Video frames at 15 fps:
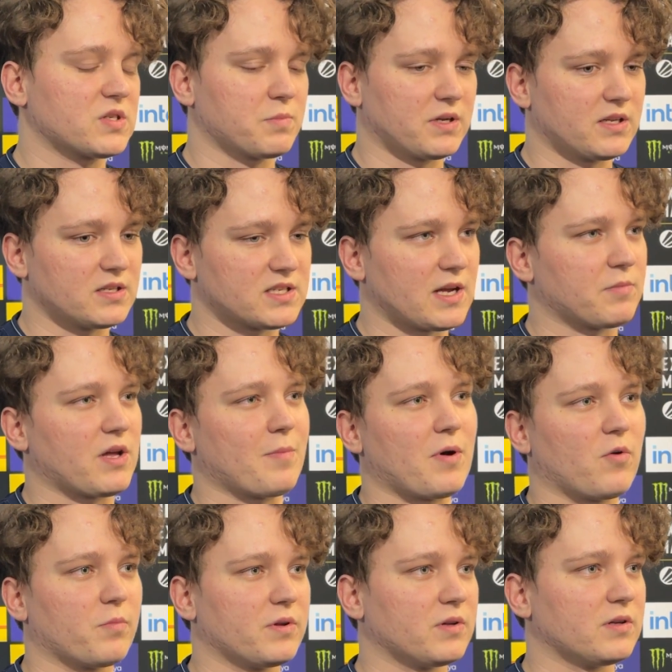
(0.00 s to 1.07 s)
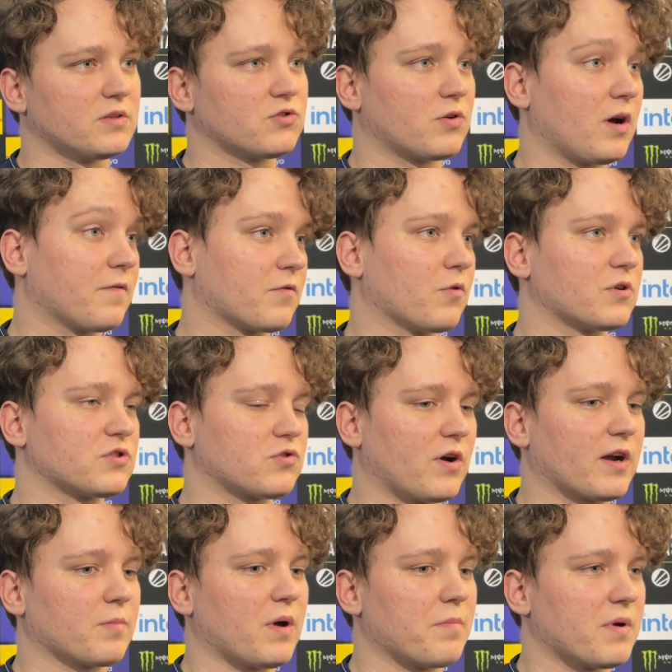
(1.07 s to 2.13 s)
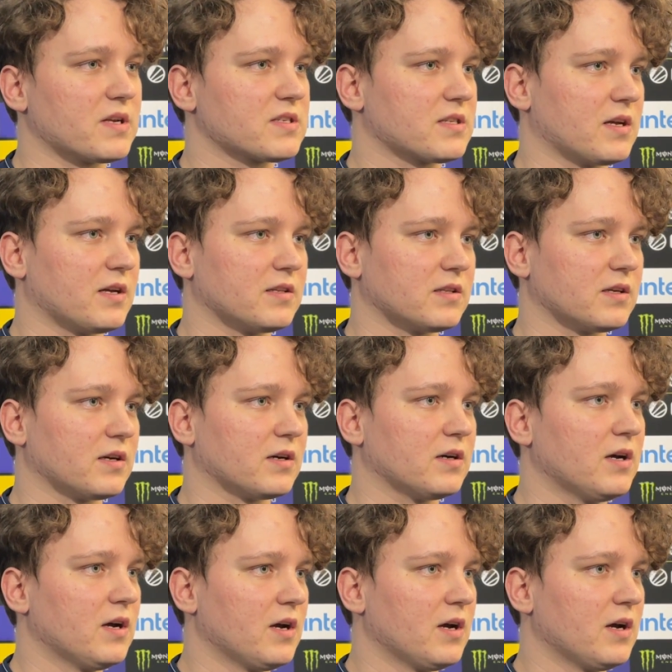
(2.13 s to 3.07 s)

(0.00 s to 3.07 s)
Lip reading: But at the same time, I'll be of course trying my best and